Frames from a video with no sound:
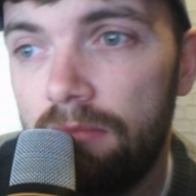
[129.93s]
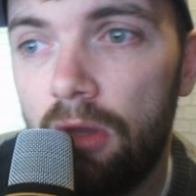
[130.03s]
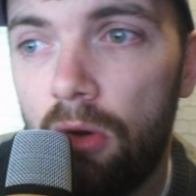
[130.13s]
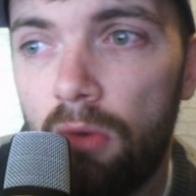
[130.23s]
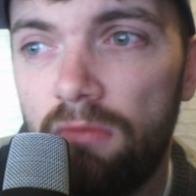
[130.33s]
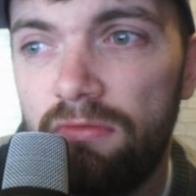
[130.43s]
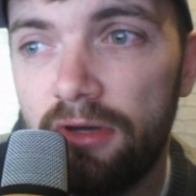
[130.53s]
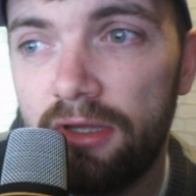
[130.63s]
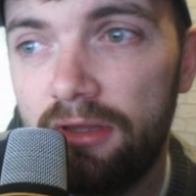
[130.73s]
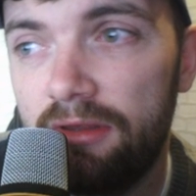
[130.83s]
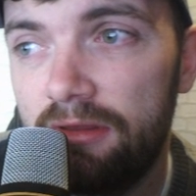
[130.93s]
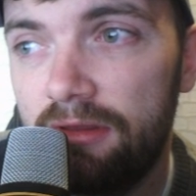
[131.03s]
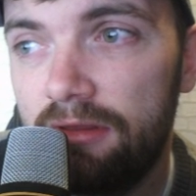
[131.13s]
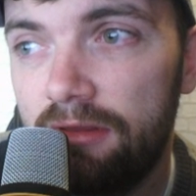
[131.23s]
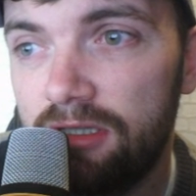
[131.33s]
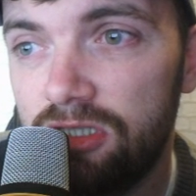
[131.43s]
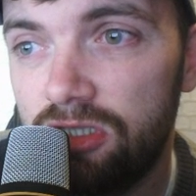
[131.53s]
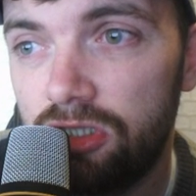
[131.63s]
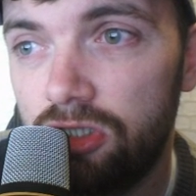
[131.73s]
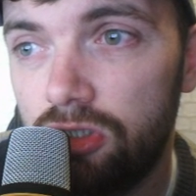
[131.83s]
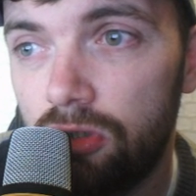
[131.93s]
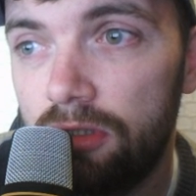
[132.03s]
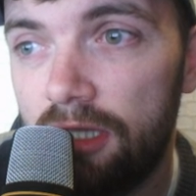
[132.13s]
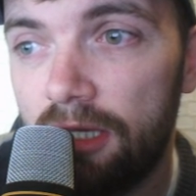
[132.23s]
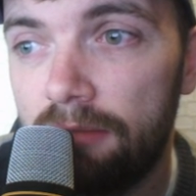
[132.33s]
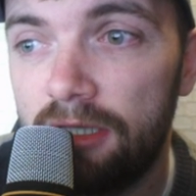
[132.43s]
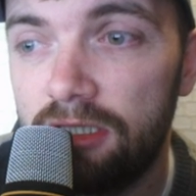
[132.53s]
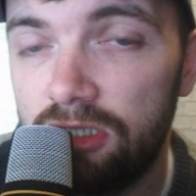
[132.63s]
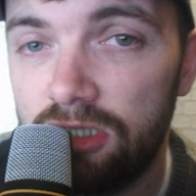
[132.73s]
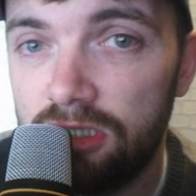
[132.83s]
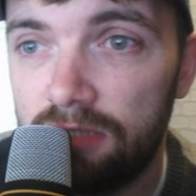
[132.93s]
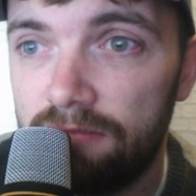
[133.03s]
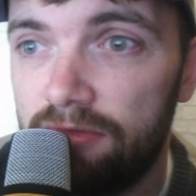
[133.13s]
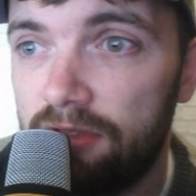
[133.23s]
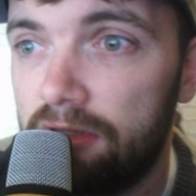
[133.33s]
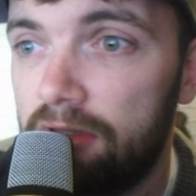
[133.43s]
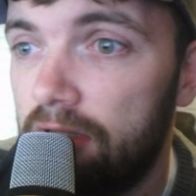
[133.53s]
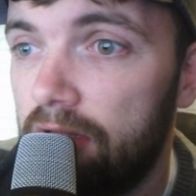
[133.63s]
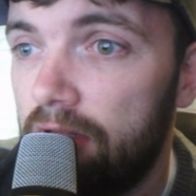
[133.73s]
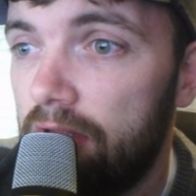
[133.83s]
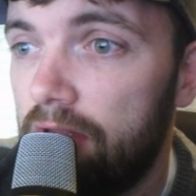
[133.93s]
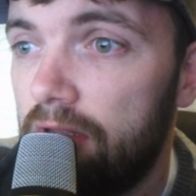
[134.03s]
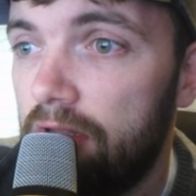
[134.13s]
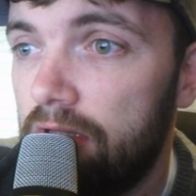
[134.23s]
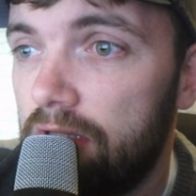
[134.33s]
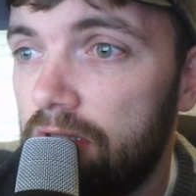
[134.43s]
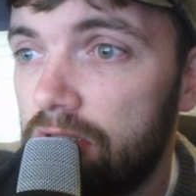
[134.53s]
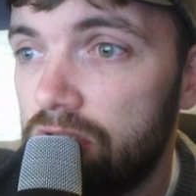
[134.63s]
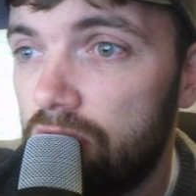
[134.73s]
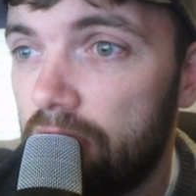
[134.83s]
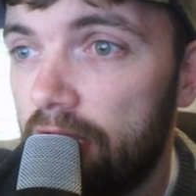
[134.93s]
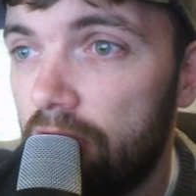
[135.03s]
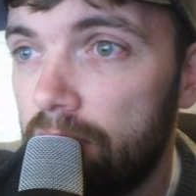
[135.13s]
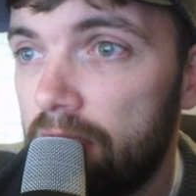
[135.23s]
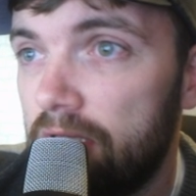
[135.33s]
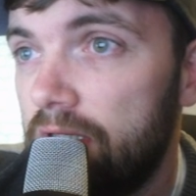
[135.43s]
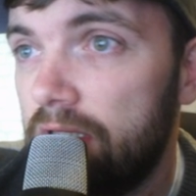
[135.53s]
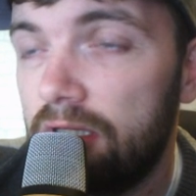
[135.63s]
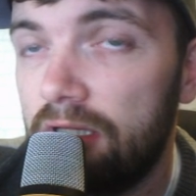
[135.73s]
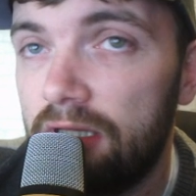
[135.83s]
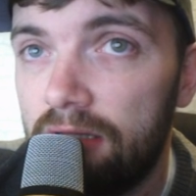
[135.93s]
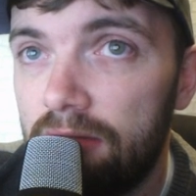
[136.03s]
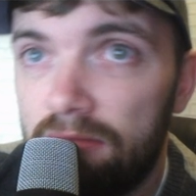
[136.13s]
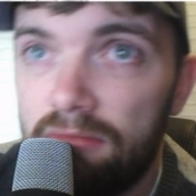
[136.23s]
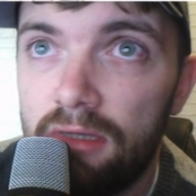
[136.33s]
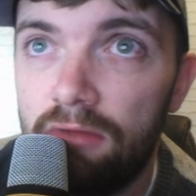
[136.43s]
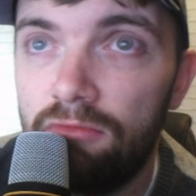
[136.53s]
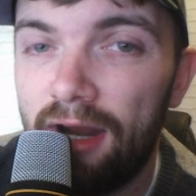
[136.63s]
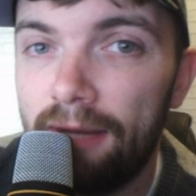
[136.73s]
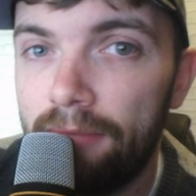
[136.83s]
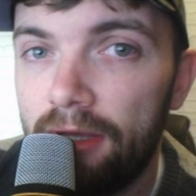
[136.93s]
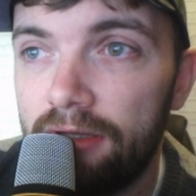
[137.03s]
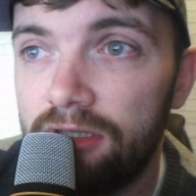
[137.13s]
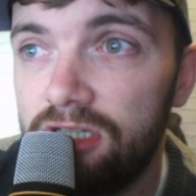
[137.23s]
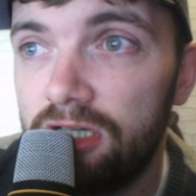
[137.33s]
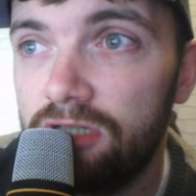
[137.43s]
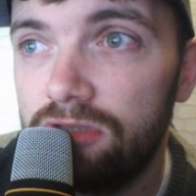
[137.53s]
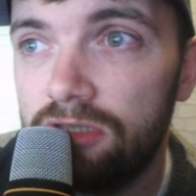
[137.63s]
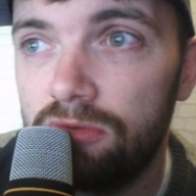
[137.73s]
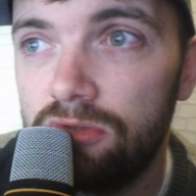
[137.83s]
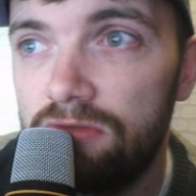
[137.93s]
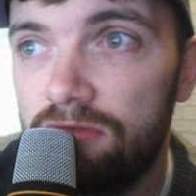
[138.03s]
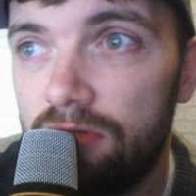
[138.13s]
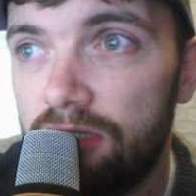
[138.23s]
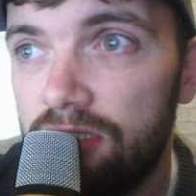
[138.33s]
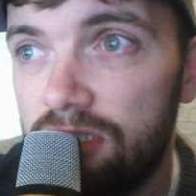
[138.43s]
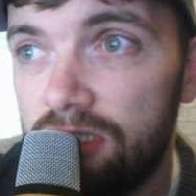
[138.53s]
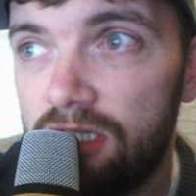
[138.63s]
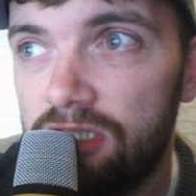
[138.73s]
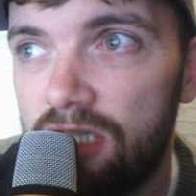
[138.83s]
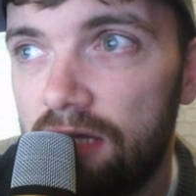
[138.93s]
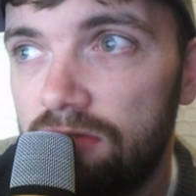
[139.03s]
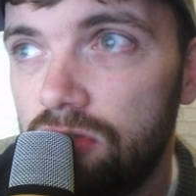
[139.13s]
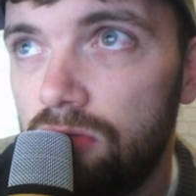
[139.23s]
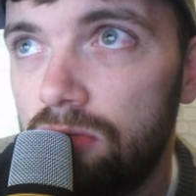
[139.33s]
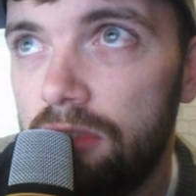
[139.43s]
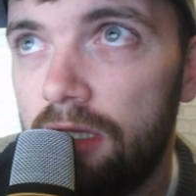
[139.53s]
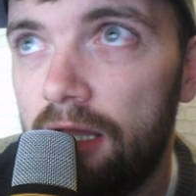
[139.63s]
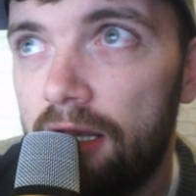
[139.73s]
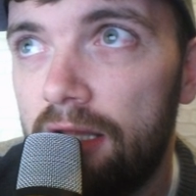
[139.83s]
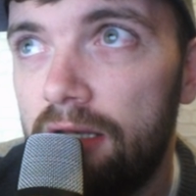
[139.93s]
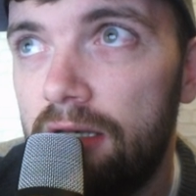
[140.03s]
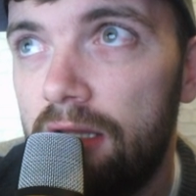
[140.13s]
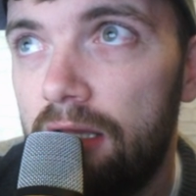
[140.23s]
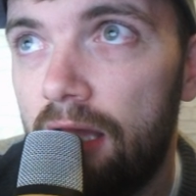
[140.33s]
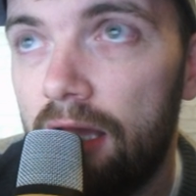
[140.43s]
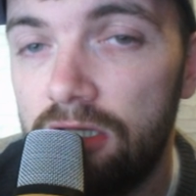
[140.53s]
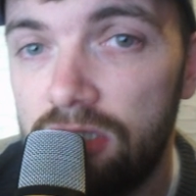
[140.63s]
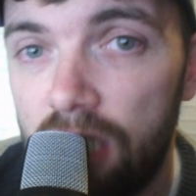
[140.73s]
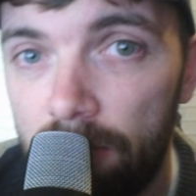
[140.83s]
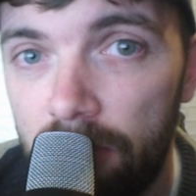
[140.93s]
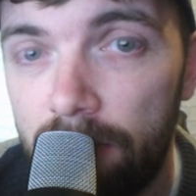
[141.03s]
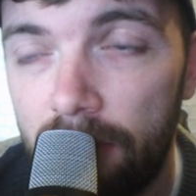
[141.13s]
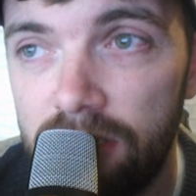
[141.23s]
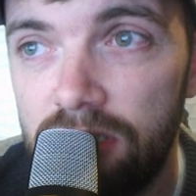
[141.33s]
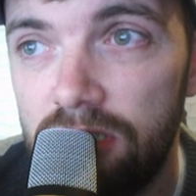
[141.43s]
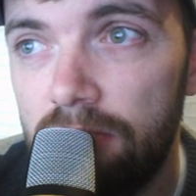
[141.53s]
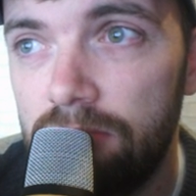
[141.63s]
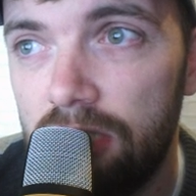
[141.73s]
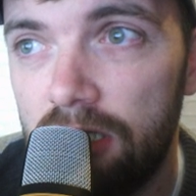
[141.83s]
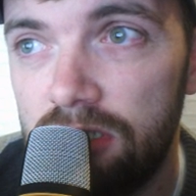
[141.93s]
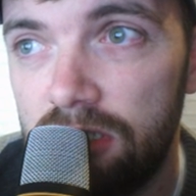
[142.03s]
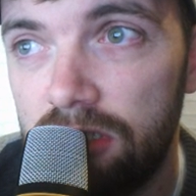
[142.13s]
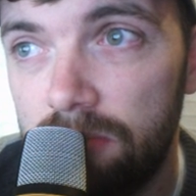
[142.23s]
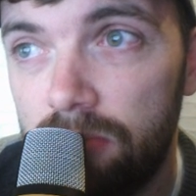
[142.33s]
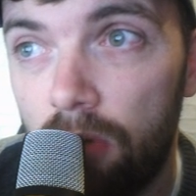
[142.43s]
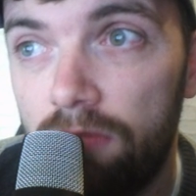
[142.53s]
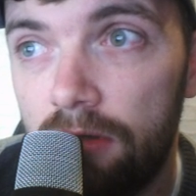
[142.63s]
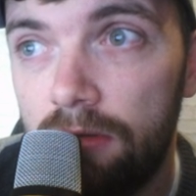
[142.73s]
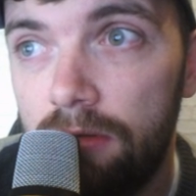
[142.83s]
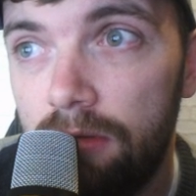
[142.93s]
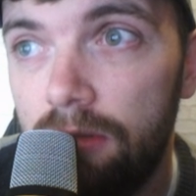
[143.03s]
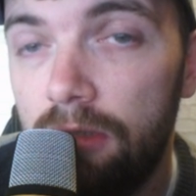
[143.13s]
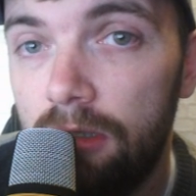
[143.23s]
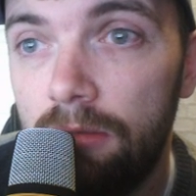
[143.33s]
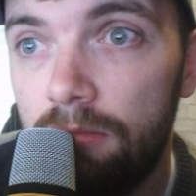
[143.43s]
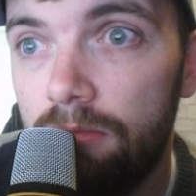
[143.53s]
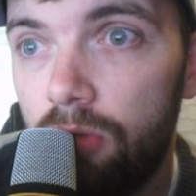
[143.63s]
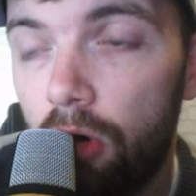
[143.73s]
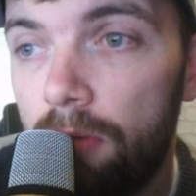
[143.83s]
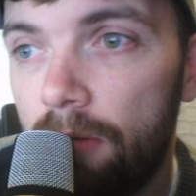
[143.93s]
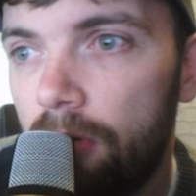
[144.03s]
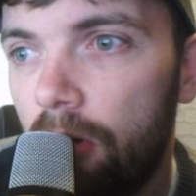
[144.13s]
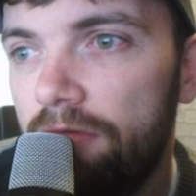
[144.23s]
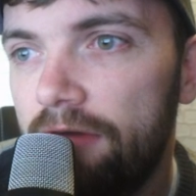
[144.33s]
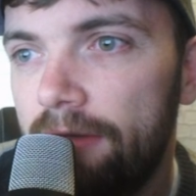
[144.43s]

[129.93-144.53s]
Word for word: Hopefully, this is just short term. This is just something that's going to help me rank better in the search results for these designs that I have sold and then I can start putting the prices up and start seeing some proper proper profit.